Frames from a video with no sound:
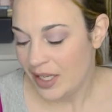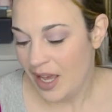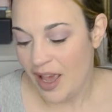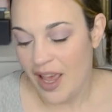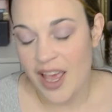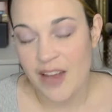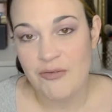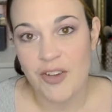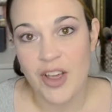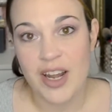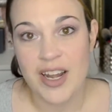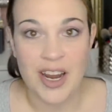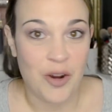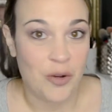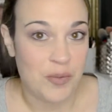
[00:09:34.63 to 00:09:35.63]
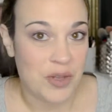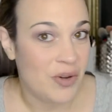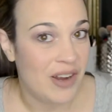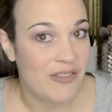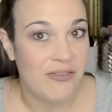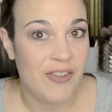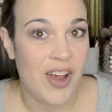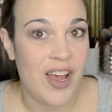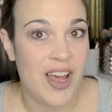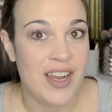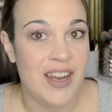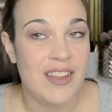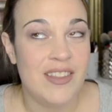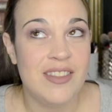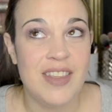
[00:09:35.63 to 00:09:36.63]
I had fun. I hope you had fun.
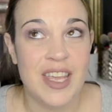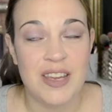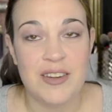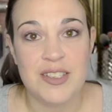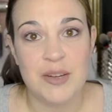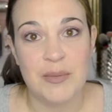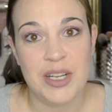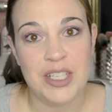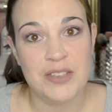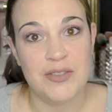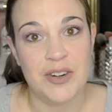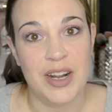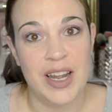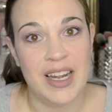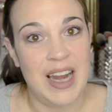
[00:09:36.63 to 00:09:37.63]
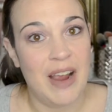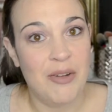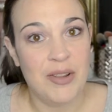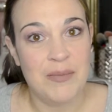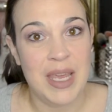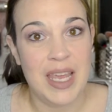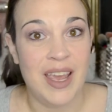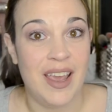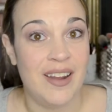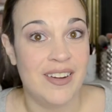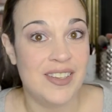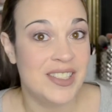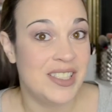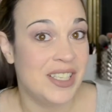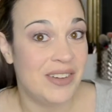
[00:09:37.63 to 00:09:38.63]
Thank you so much for hanging out with me, and I'll
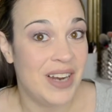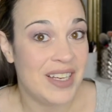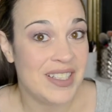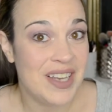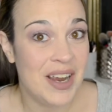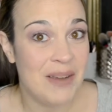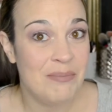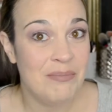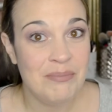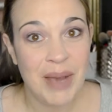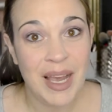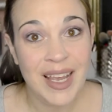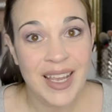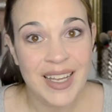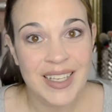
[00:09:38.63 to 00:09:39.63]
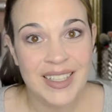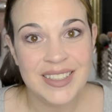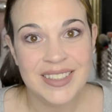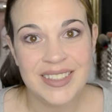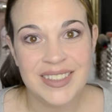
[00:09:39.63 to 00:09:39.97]
see you next time. Bye!